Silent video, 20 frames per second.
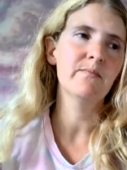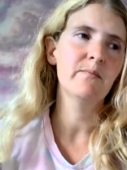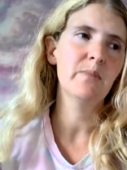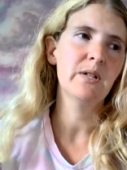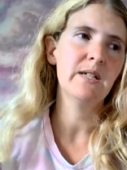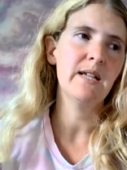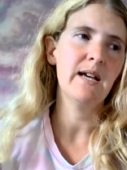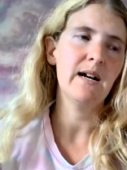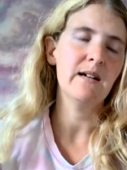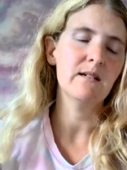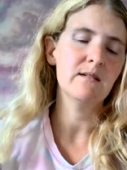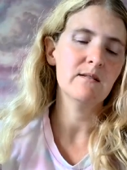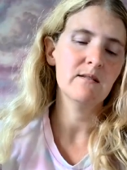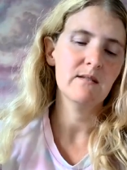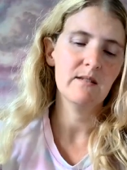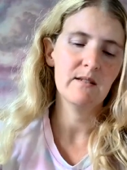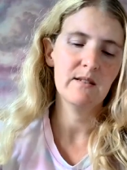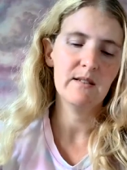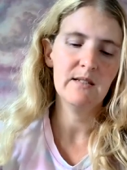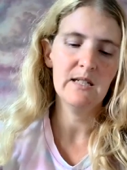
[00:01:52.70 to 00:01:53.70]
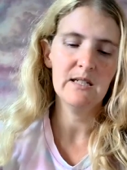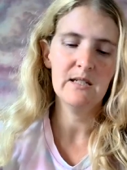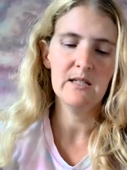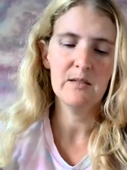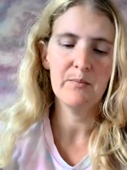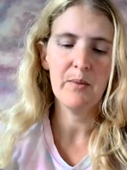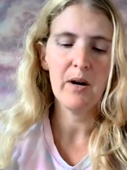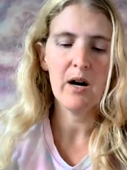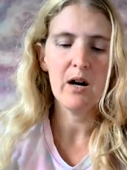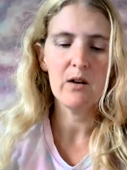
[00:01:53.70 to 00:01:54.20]
but yeah, this
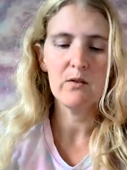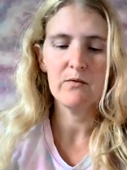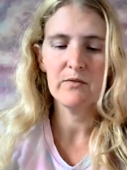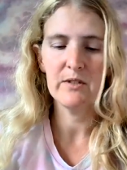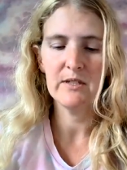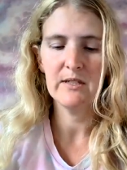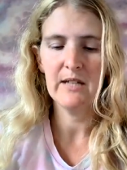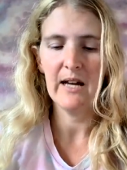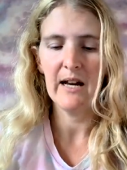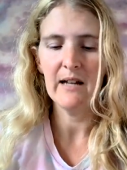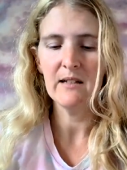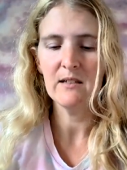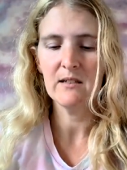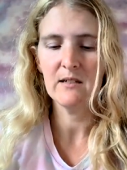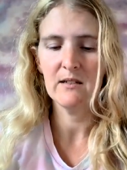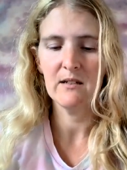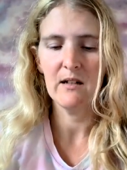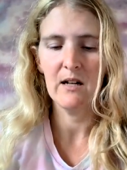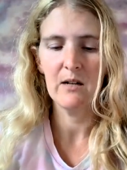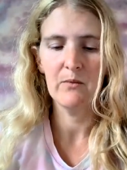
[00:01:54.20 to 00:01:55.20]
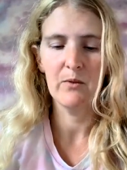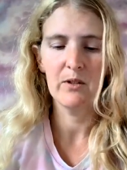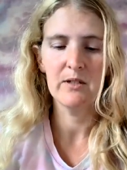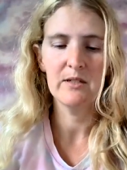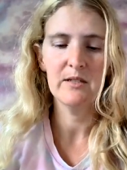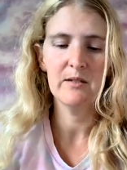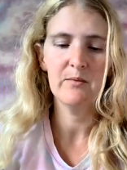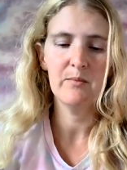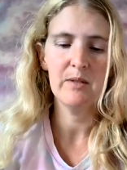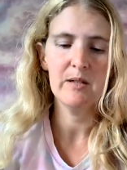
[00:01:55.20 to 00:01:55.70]
is part of the test. I
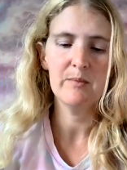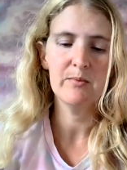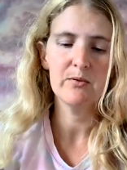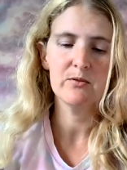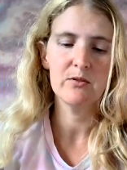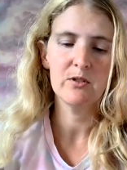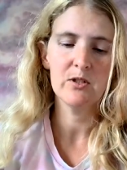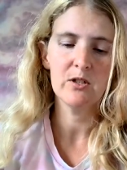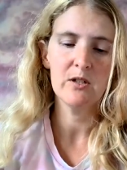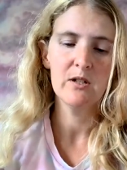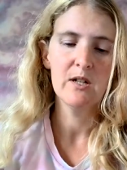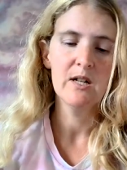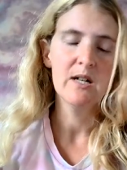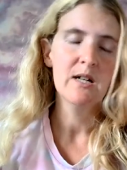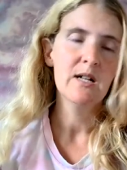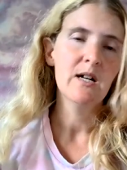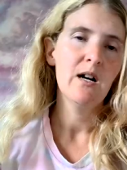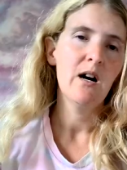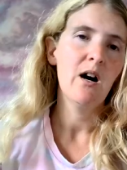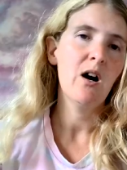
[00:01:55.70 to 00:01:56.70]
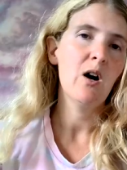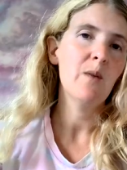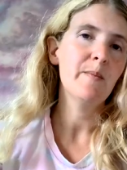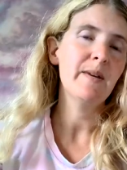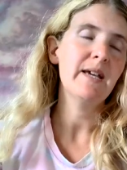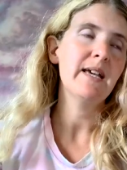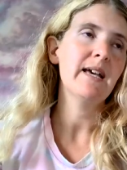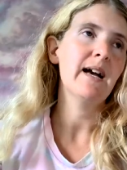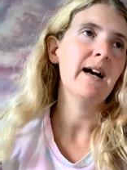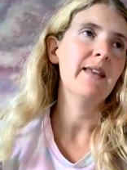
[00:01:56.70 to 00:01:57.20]
wanted people to hurt
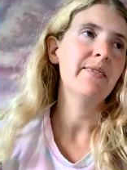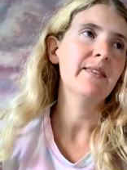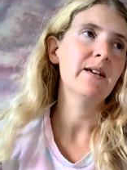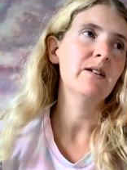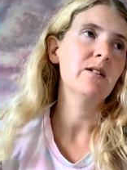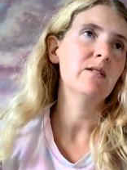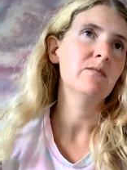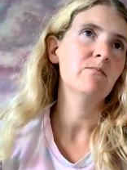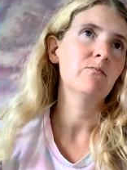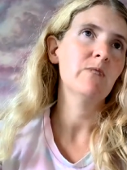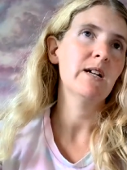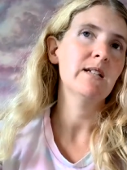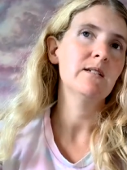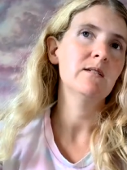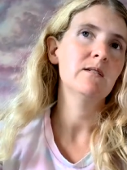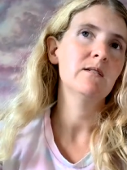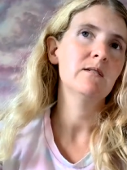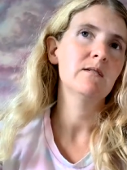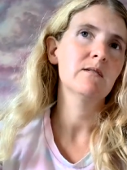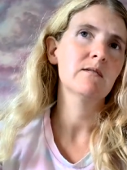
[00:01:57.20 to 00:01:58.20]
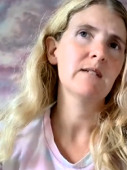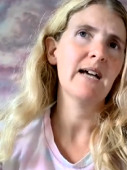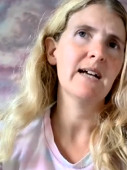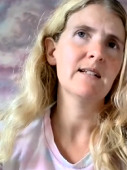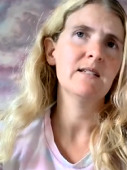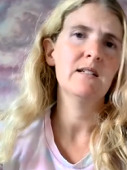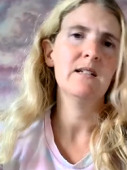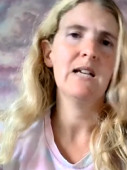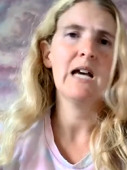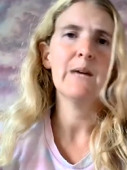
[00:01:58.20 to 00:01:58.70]
me, and then when
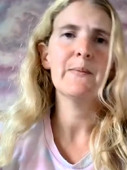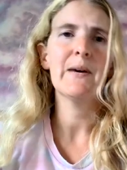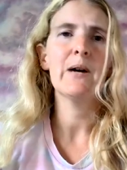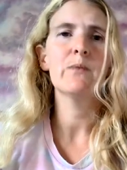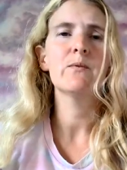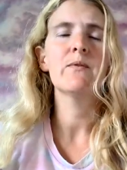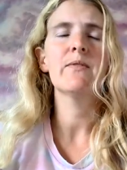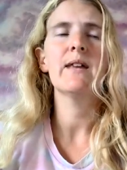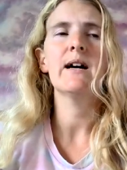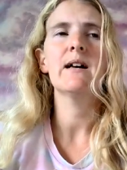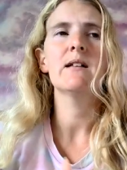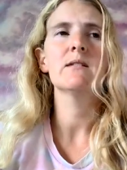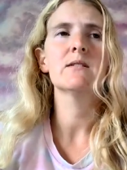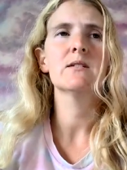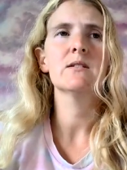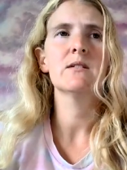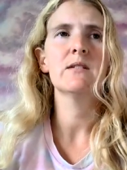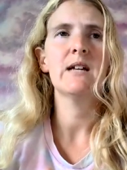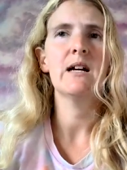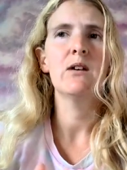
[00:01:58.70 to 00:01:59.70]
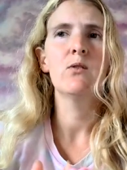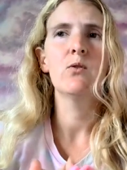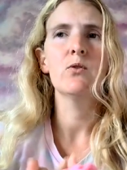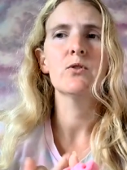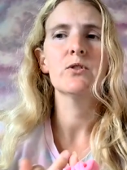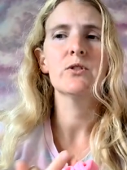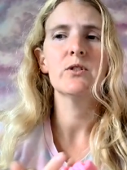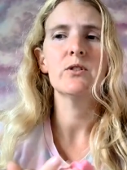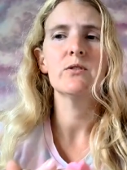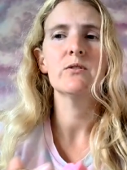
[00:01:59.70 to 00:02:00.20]
Cassie came out with that that
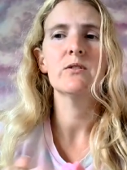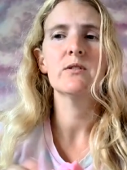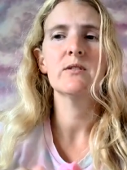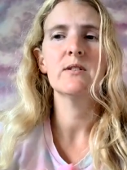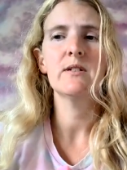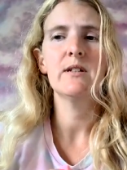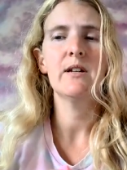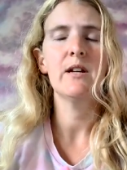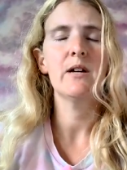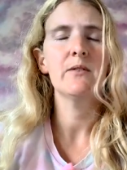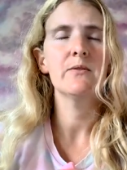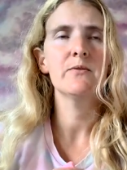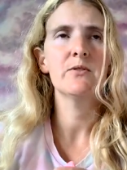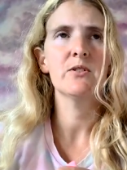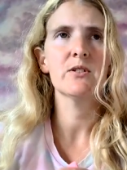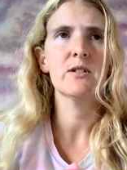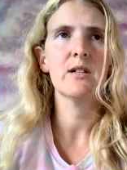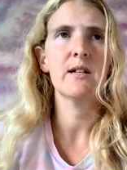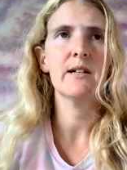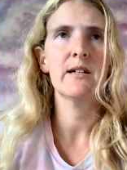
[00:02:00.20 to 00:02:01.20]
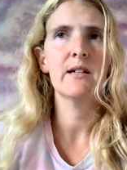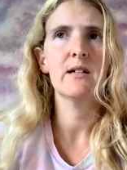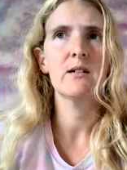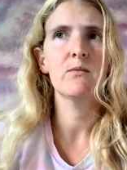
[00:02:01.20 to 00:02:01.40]
lawsuit, you know, it was just like,